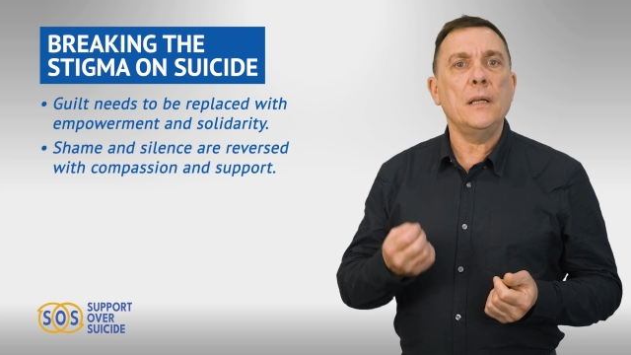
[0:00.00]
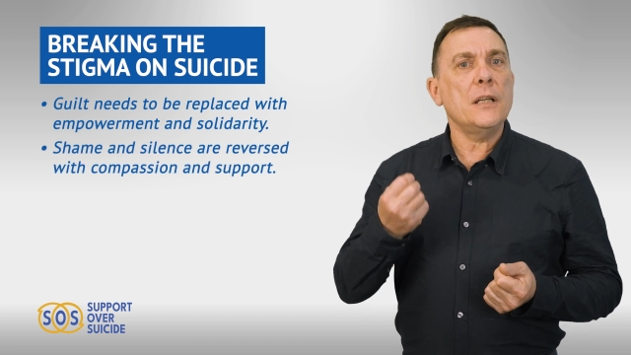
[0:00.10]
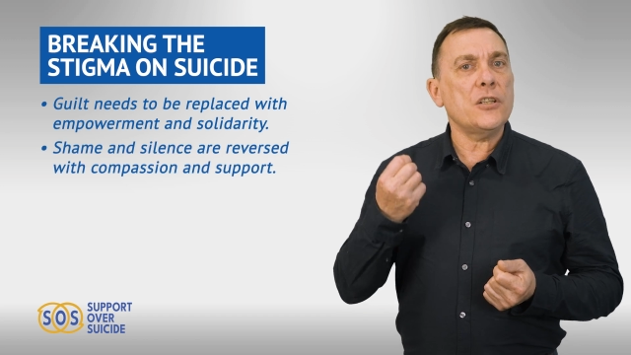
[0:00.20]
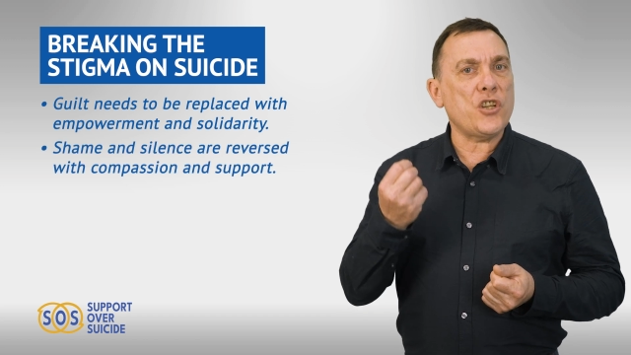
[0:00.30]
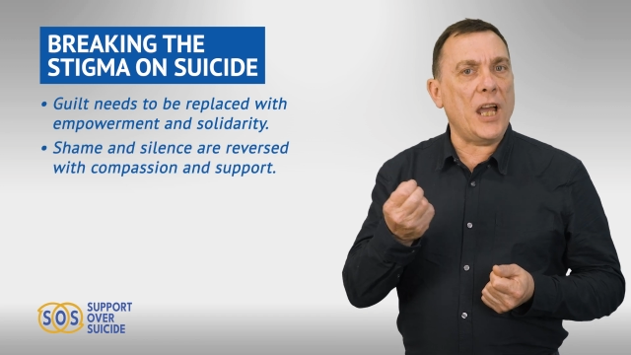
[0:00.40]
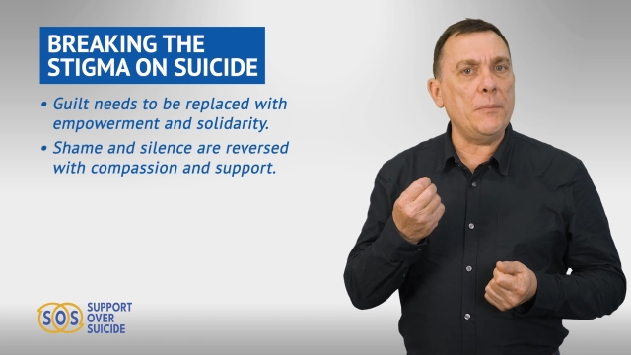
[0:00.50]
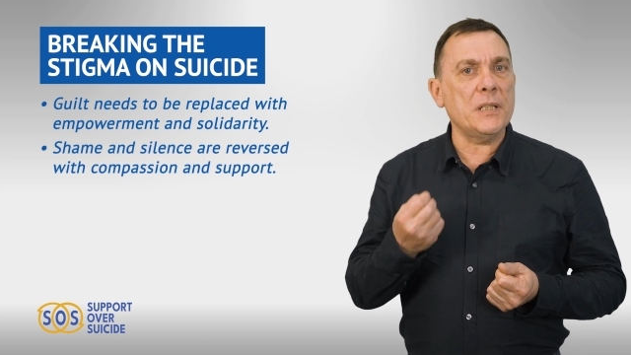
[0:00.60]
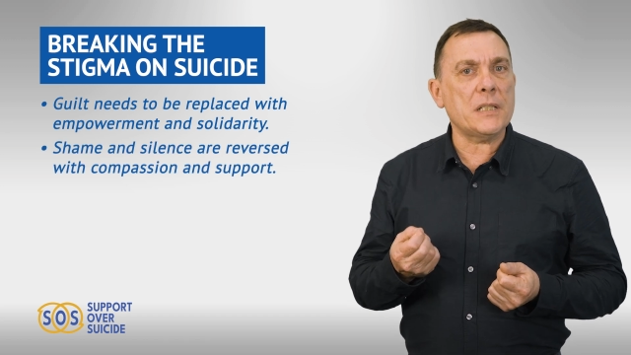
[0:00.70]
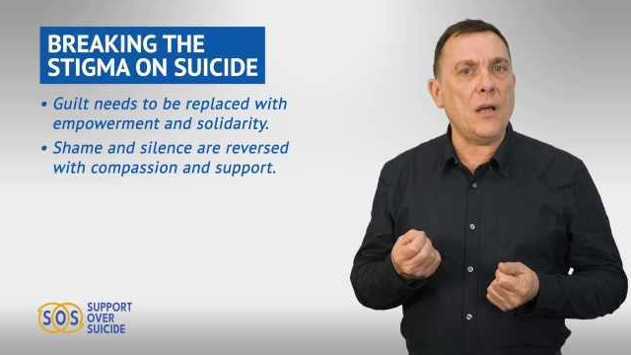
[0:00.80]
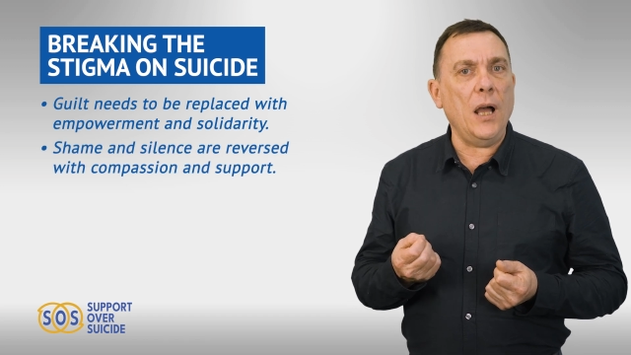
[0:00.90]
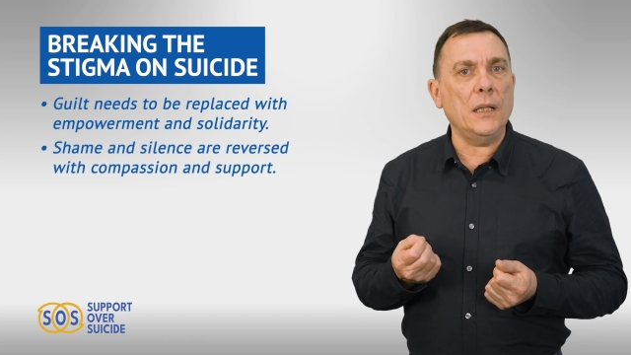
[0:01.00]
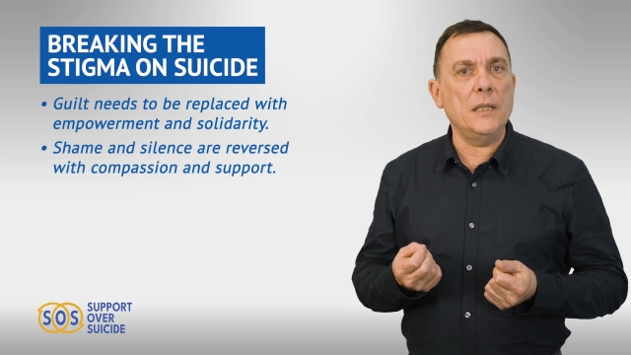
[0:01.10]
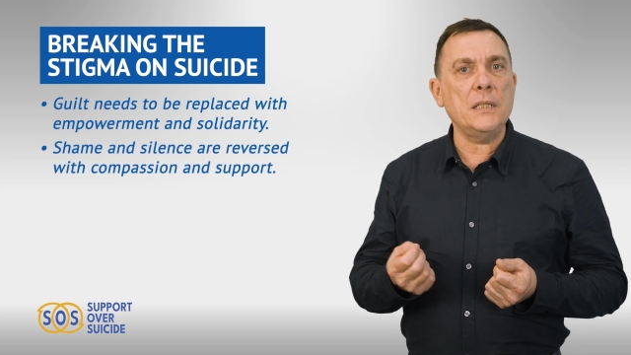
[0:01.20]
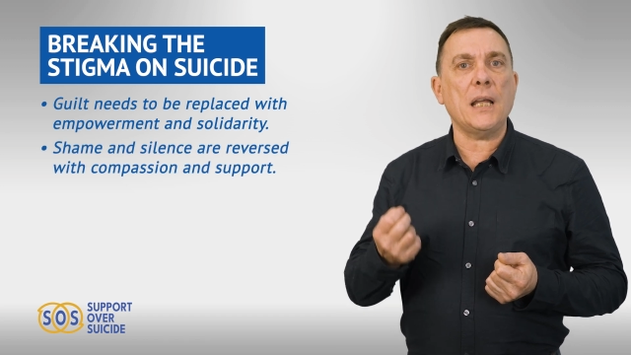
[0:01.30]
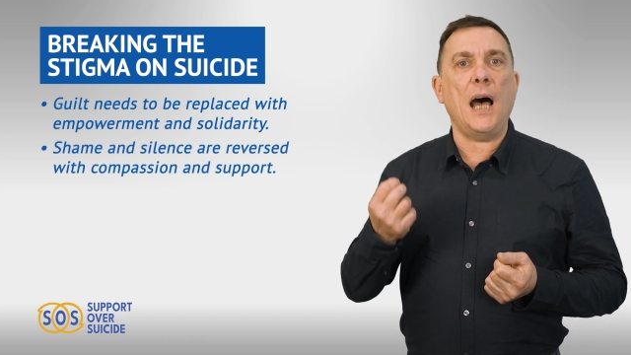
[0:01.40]
Shame and
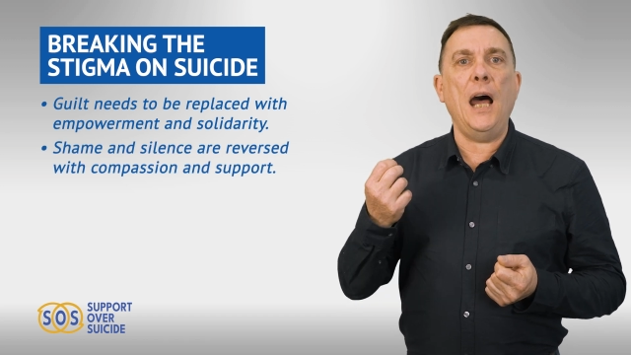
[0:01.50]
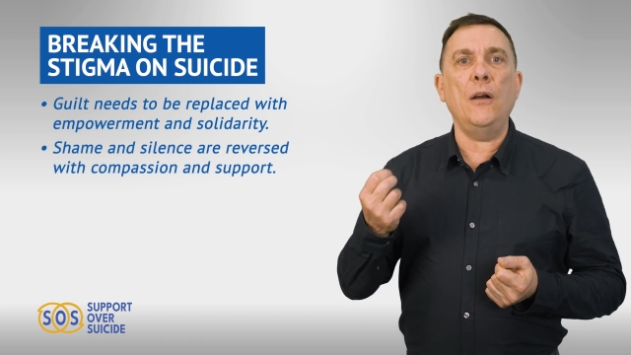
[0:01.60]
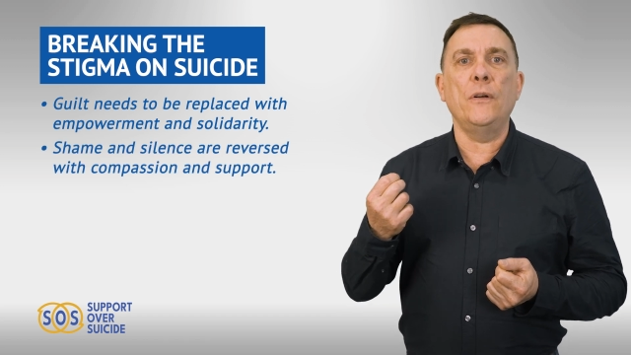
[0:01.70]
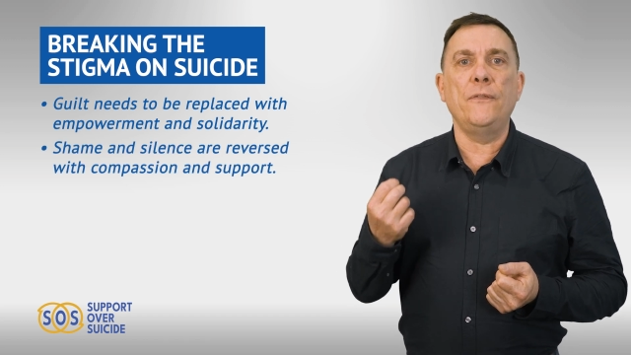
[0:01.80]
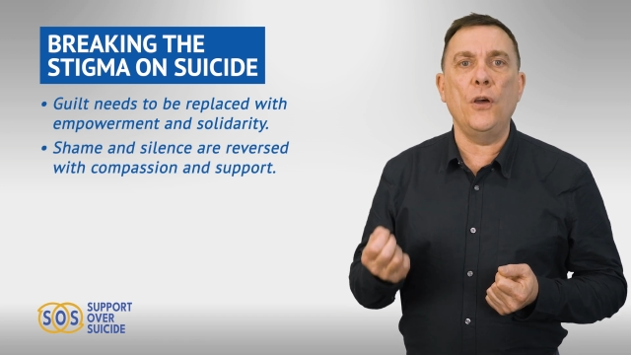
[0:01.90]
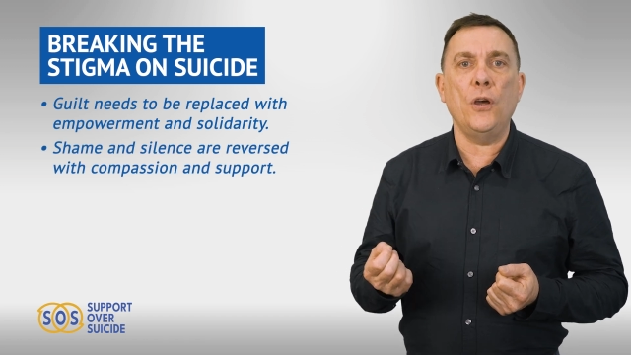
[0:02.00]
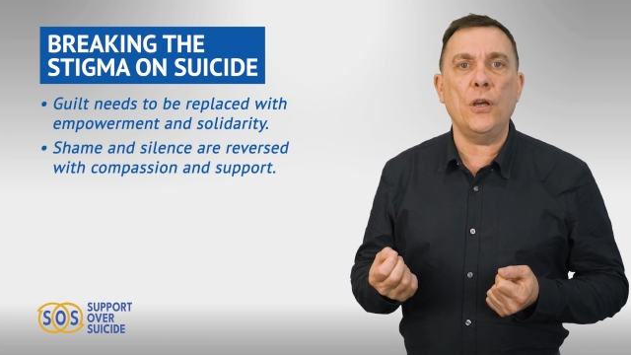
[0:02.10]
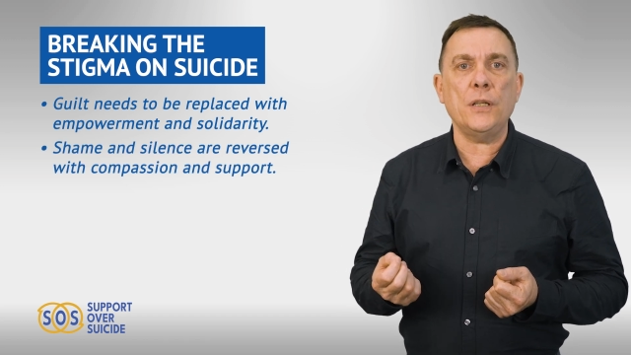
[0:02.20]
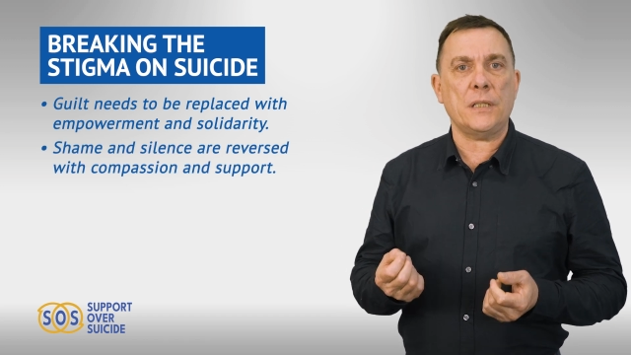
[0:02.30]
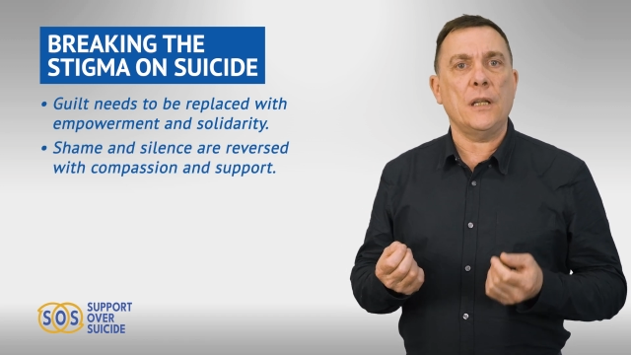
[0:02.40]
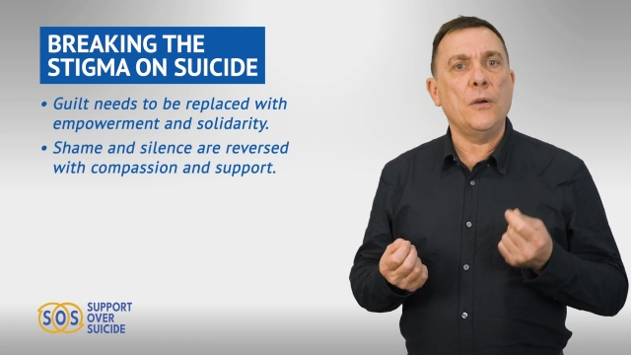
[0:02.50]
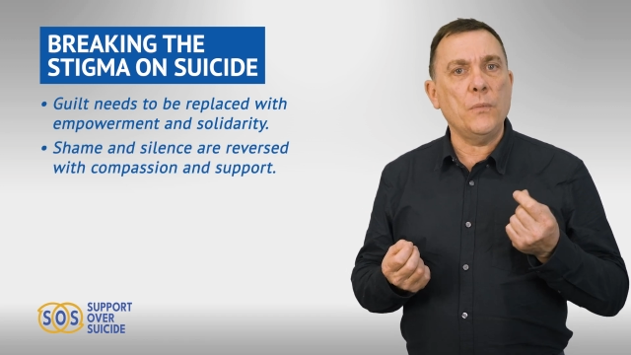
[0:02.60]
silence are reversed